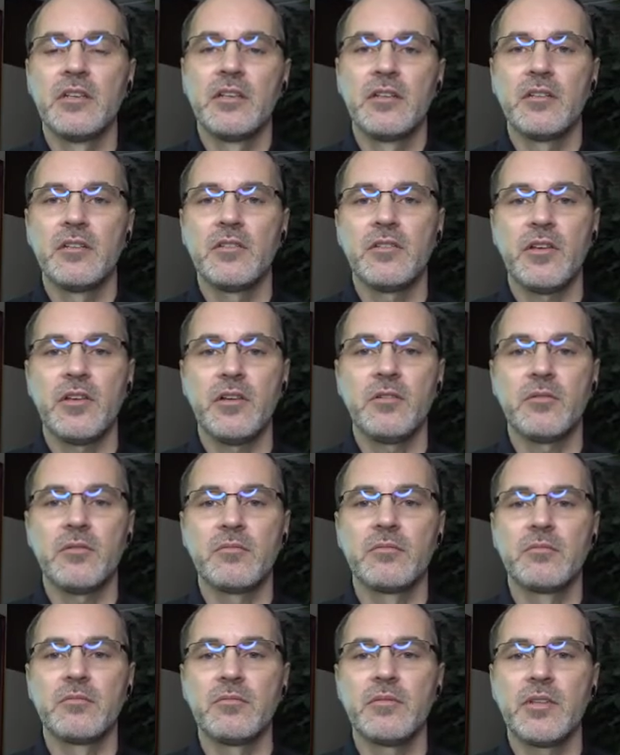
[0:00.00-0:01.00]
So
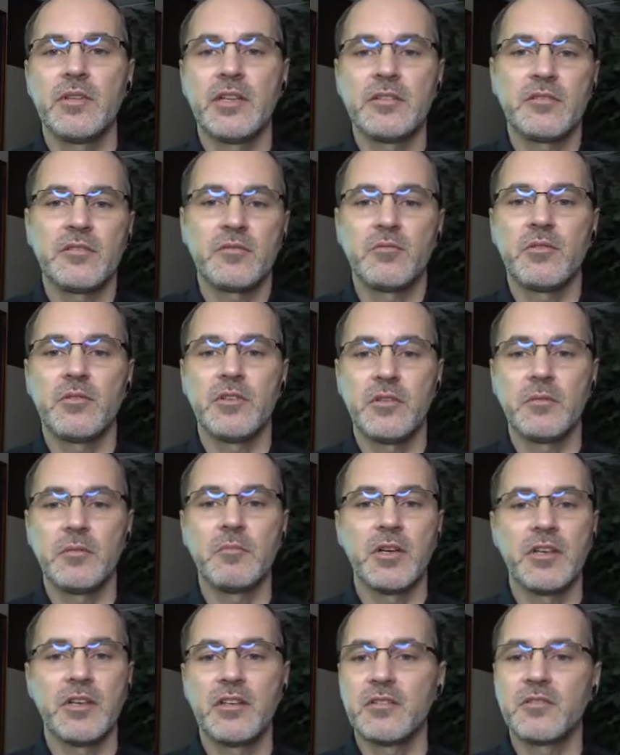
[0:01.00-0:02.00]
That's really
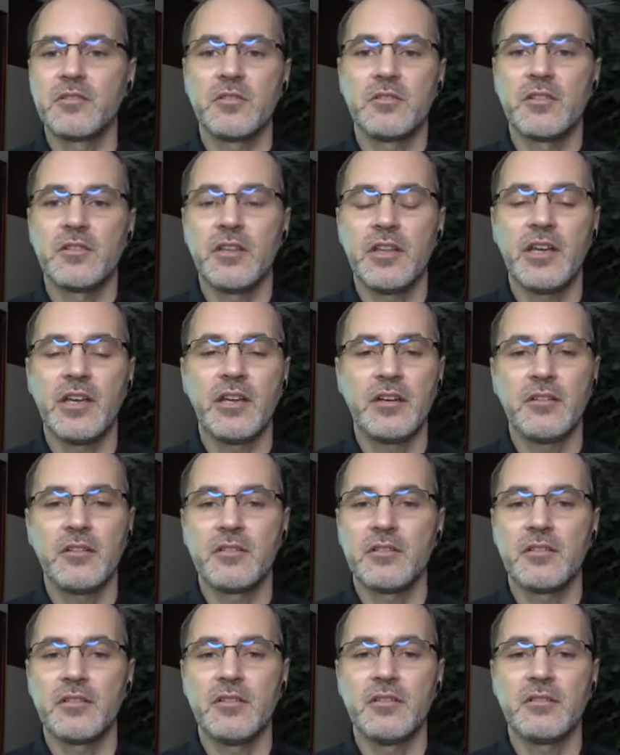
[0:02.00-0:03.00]
my answer to that
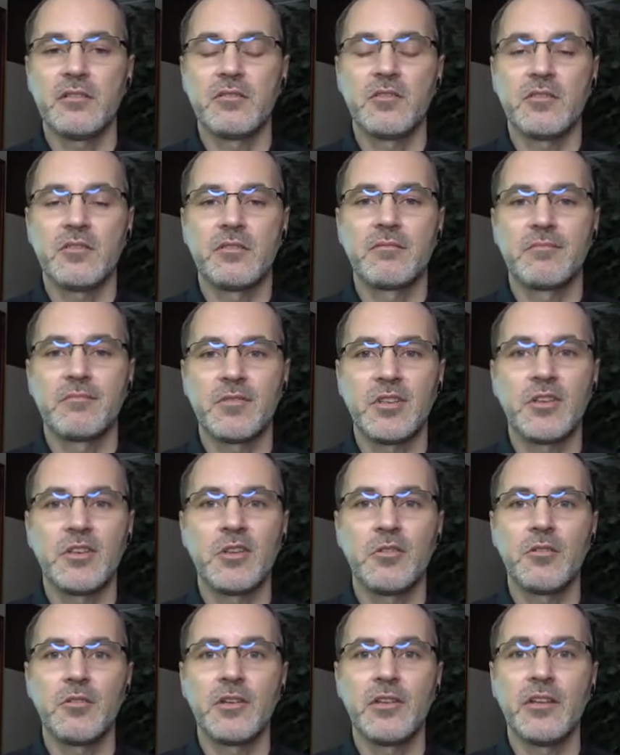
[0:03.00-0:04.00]
is just
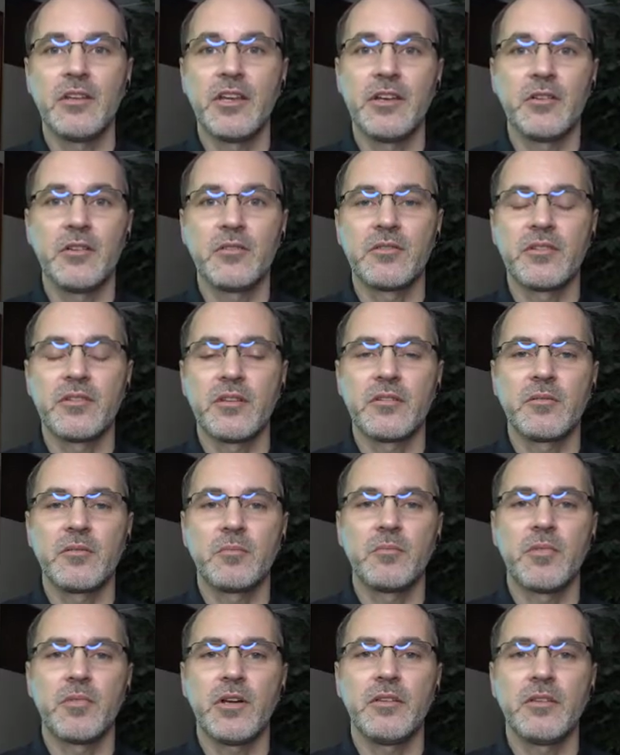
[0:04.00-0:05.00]
security layers. That's
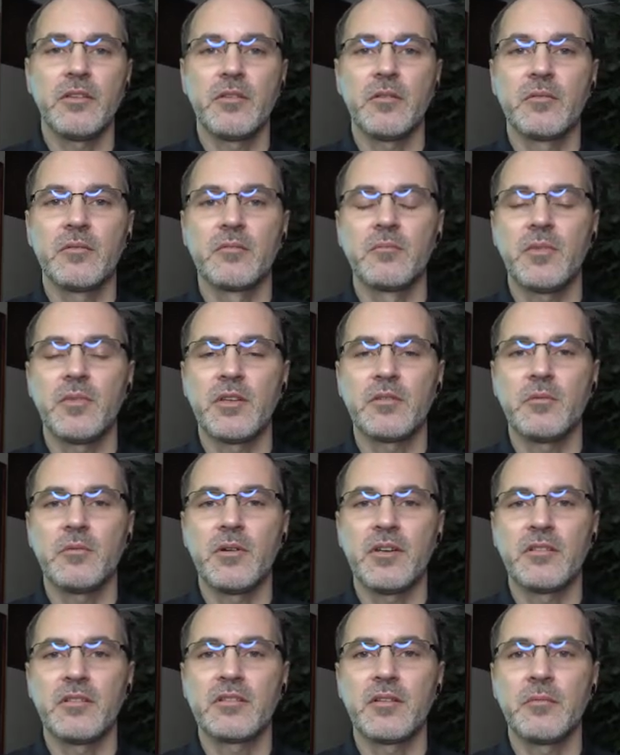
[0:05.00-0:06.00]
probably the best
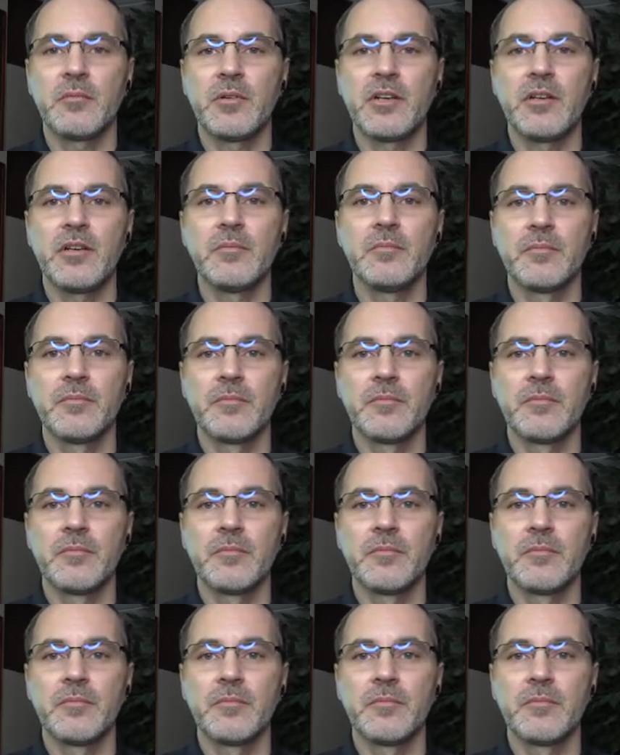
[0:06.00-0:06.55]
way to sum it up.